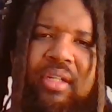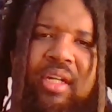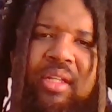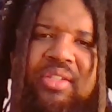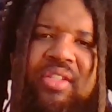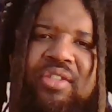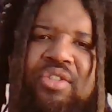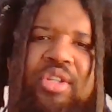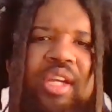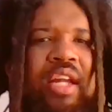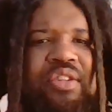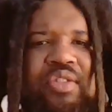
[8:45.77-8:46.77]
in the sense that you
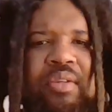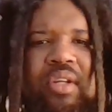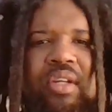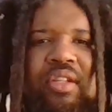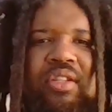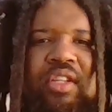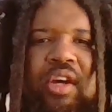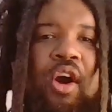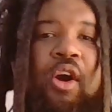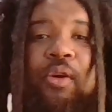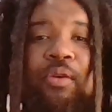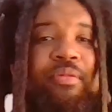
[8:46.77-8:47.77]
can't just say,
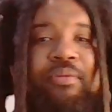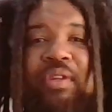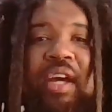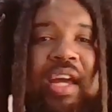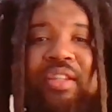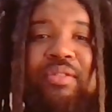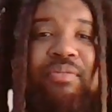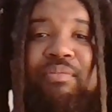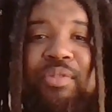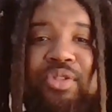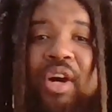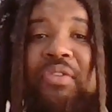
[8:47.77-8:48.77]
"Oh, I need to
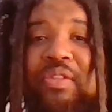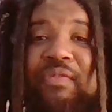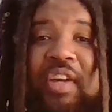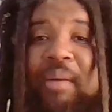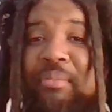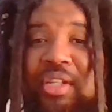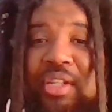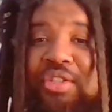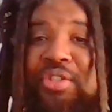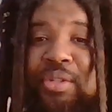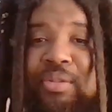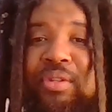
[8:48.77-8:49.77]
resolve this family
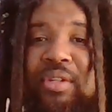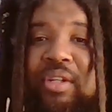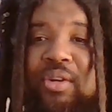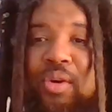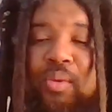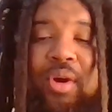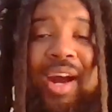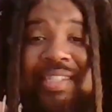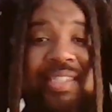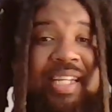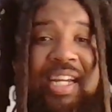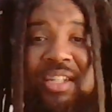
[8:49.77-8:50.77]
issue or where I
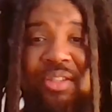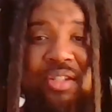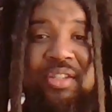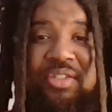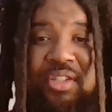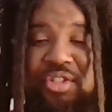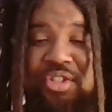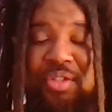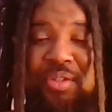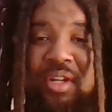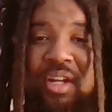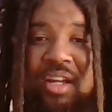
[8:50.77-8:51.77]
stand on this
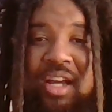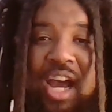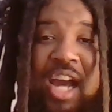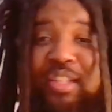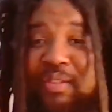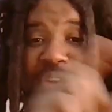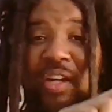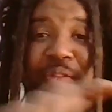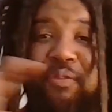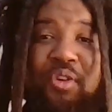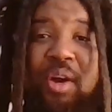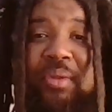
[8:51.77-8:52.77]
issue. I need to find a
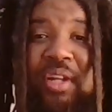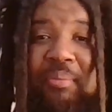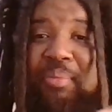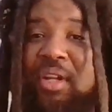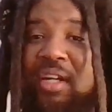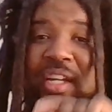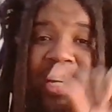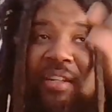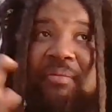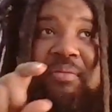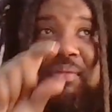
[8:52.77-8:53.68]
formula and plug in